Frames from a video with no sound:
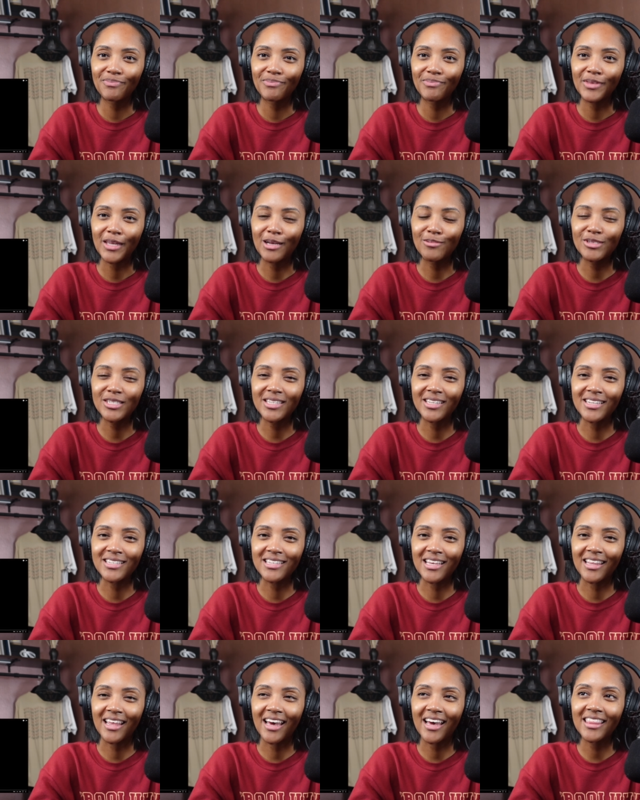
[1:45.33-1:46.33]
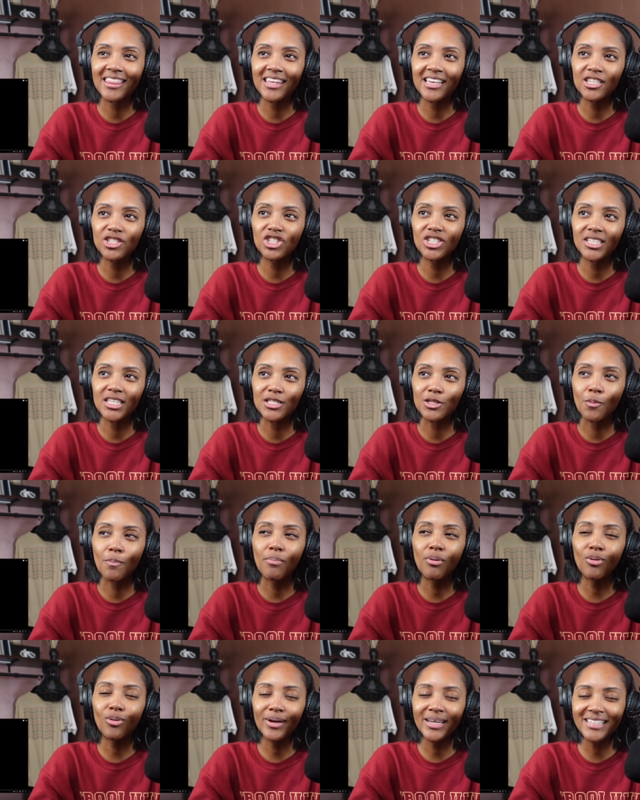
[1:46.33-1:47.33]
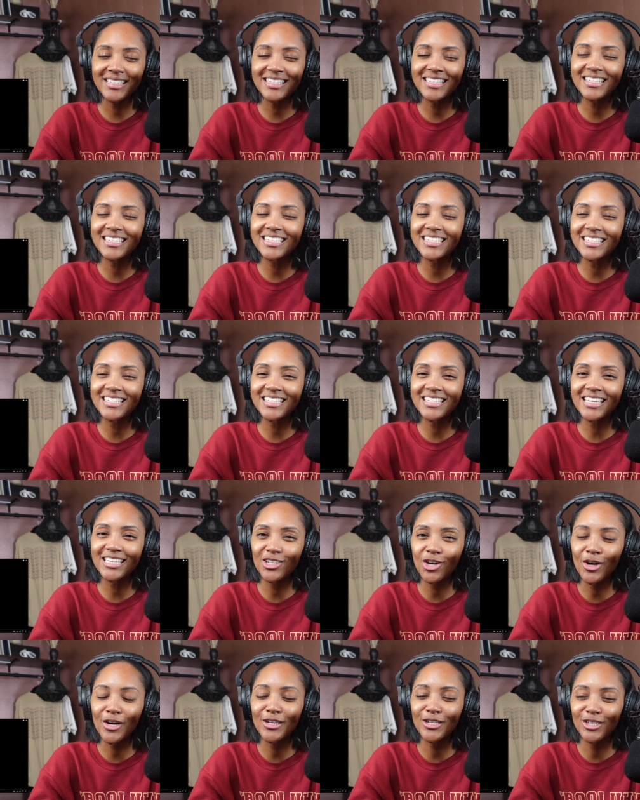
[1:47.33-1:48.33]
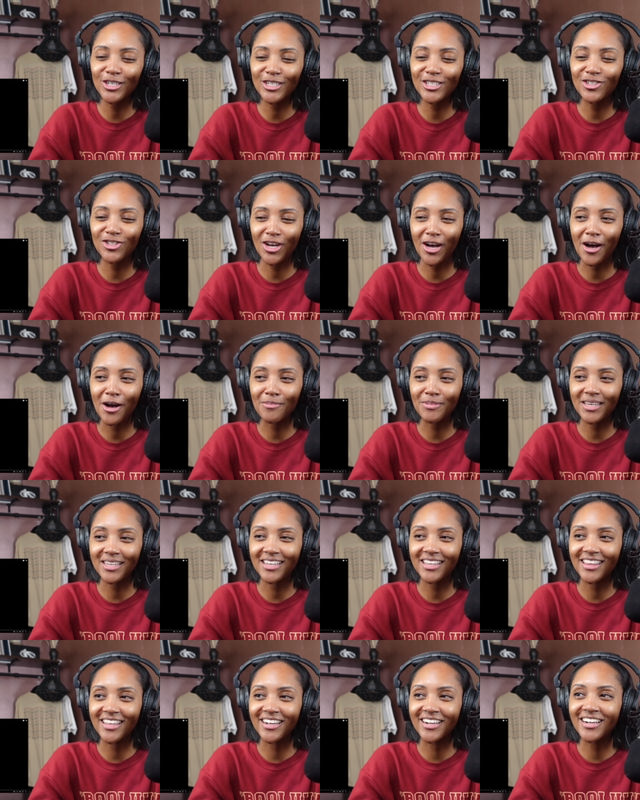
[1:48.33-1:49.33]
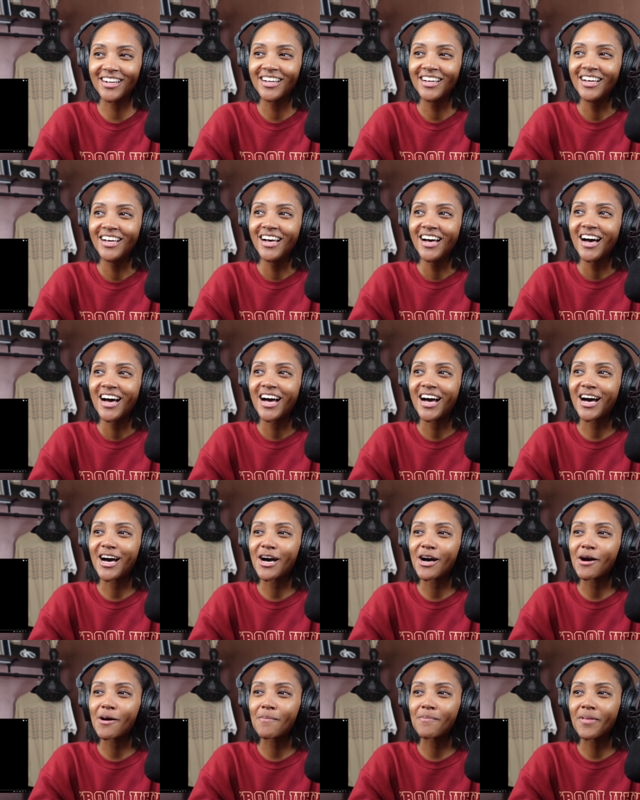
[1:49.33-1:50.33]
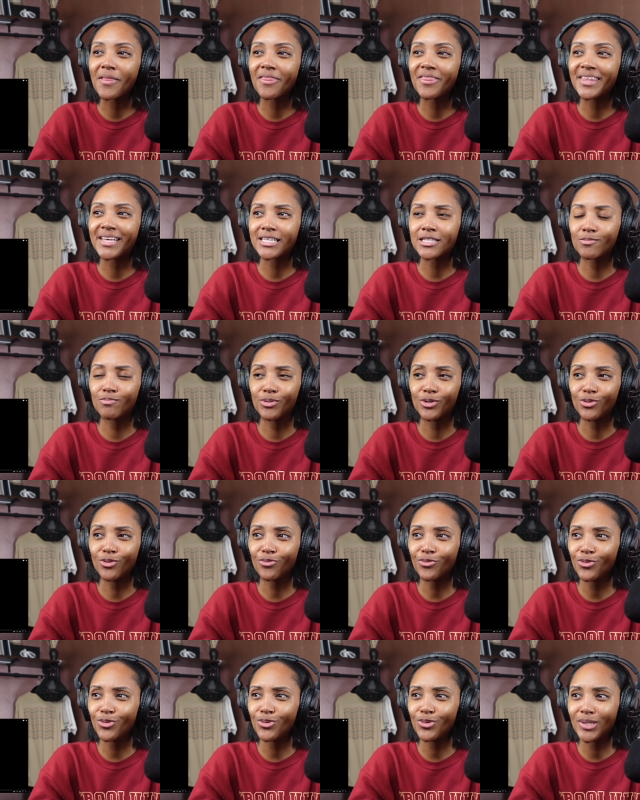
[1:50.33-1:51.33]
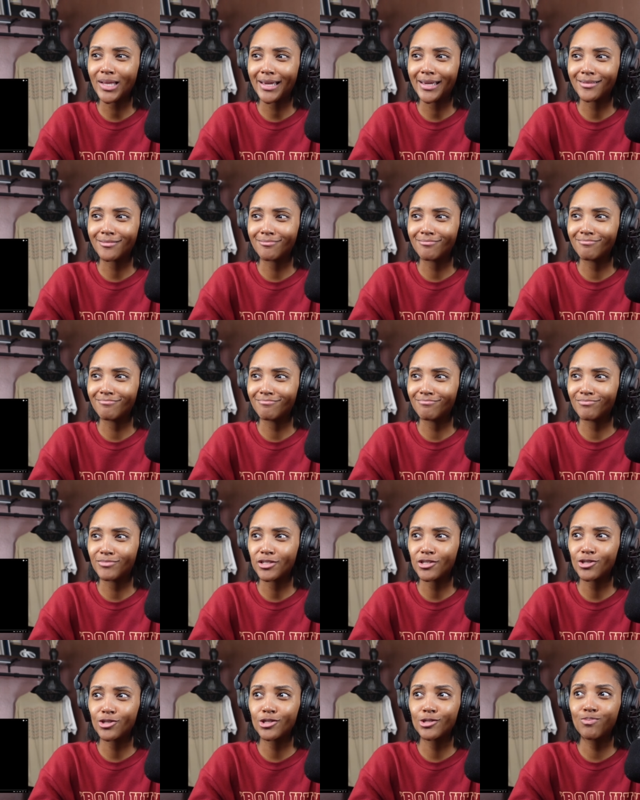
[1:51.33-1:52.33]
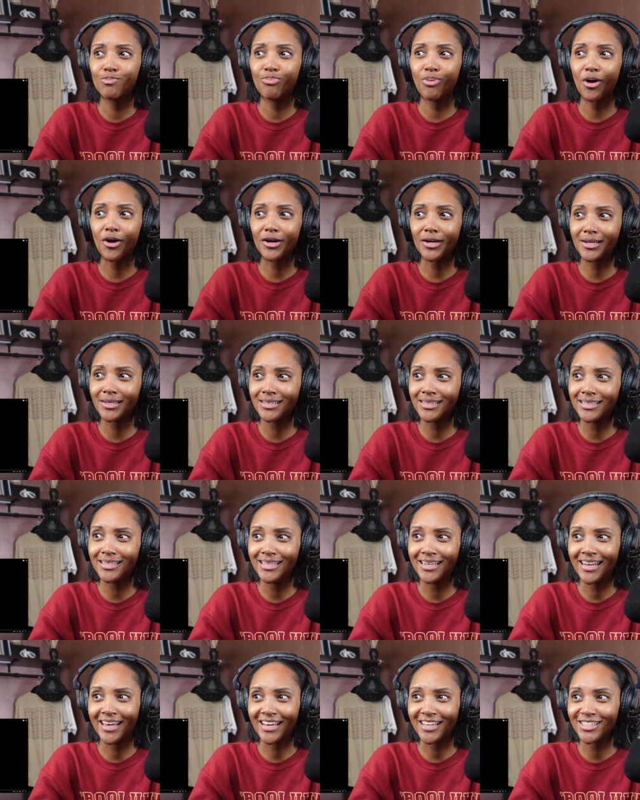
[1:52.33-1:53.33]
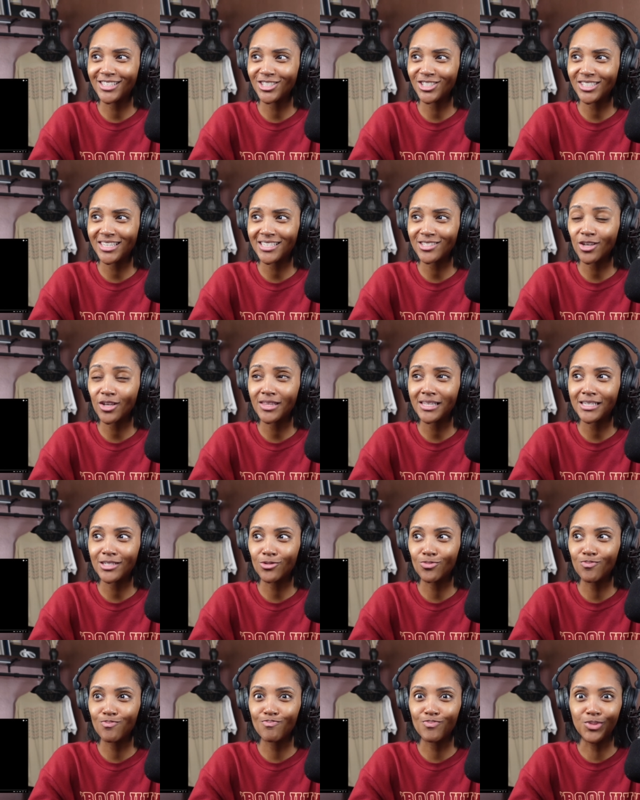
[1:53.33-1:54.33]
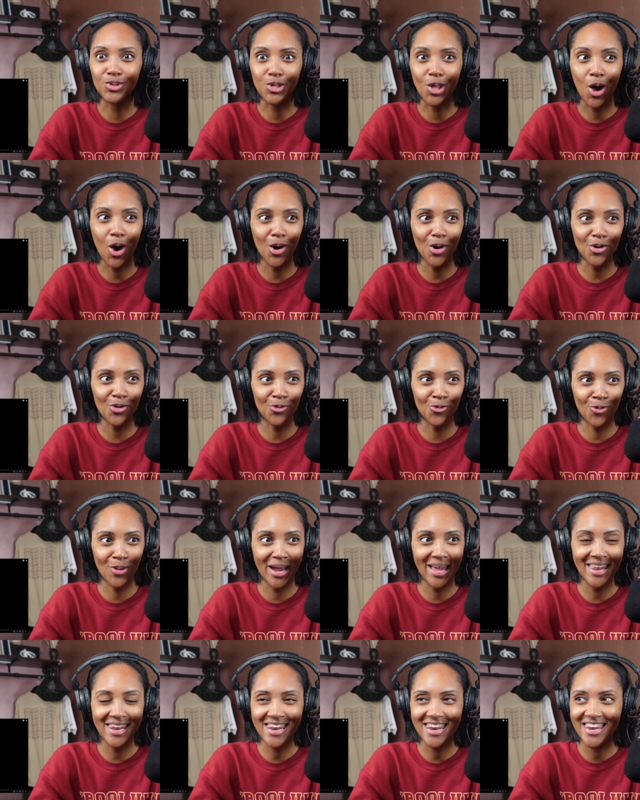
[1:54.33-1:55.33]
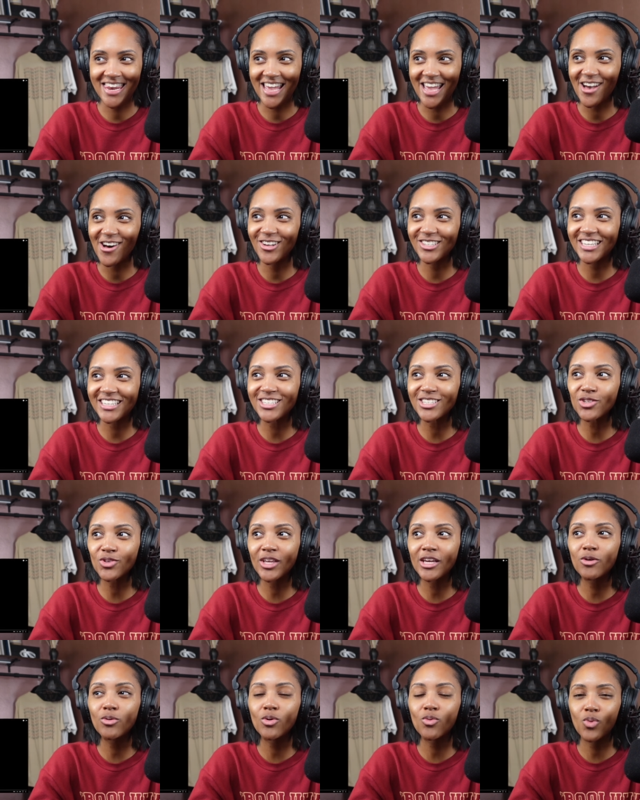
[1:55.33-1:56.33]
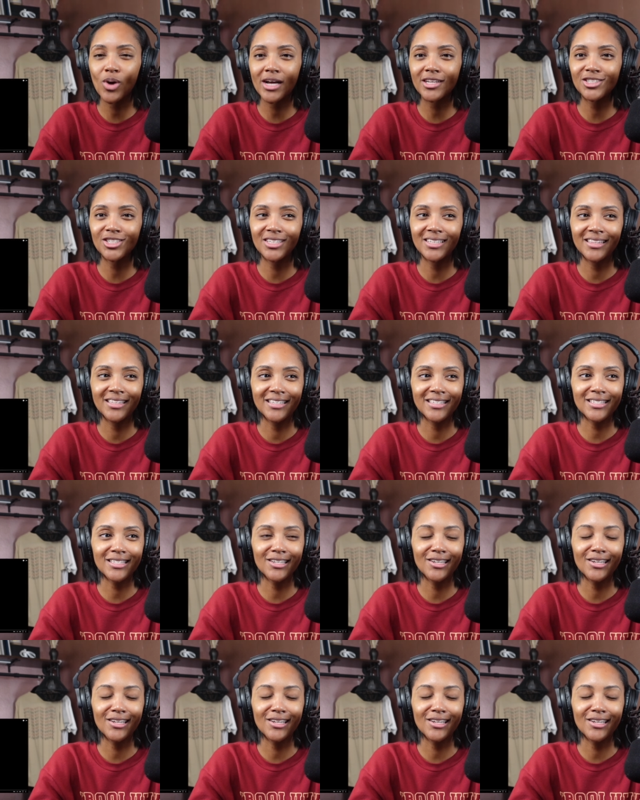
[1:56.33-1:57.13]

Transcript: I'm just going to say that. I think she does a pretty darn good job getting there. Um, this beautiful, like sparkly necklace she has on, these long red nails. I just feel like we're watching this